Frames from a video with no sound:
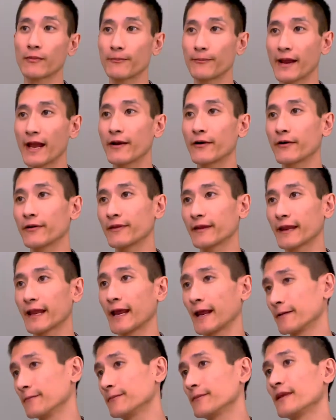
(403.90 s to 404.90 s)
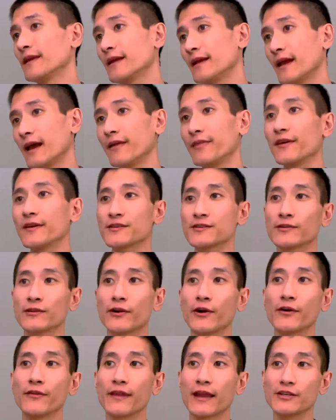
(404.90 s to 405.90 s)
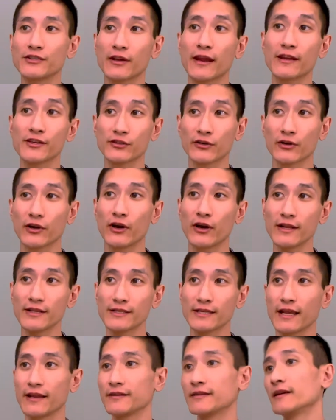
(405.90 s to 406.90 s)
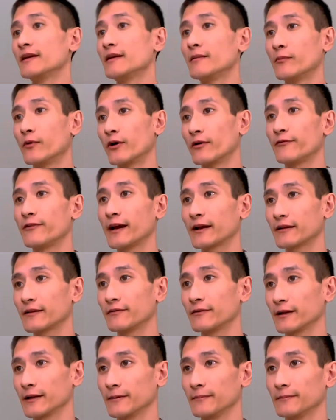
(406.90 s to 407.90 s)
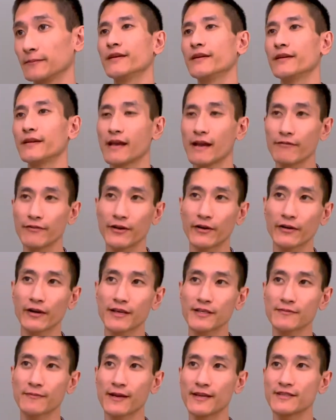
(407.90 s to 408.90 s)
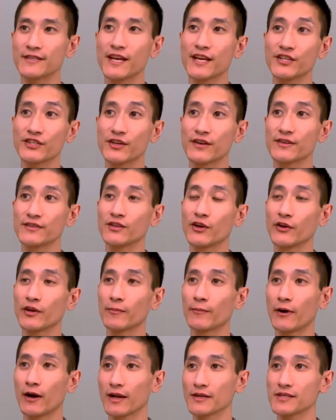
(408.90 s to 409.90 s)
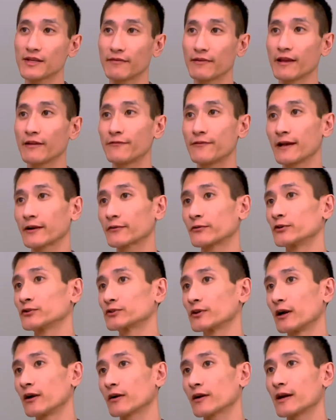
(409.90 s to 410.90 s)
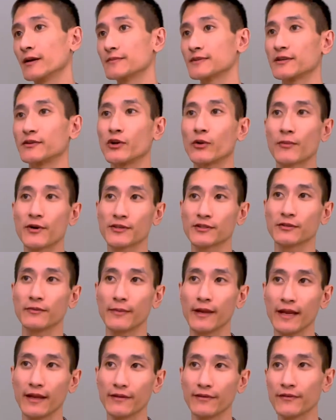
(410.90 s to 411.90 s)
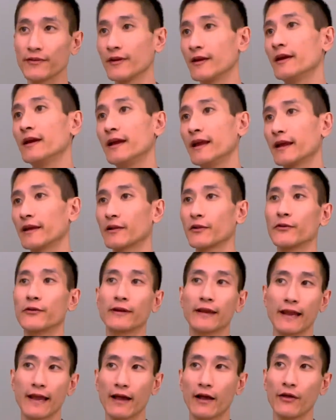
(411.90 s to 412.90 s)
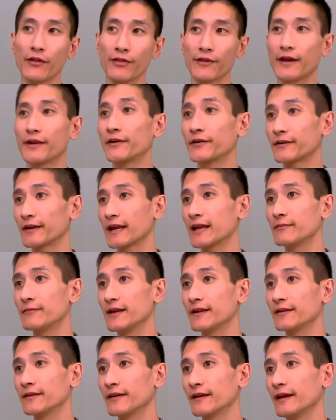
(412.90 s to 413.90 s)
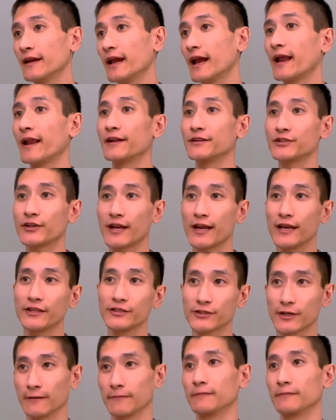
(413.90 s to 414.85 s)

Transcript: better in the game and thus learn the educational content more effectively. Avatar customization is known to positively affect crucial outcomes in numerous domains, including health, entertainment, and education.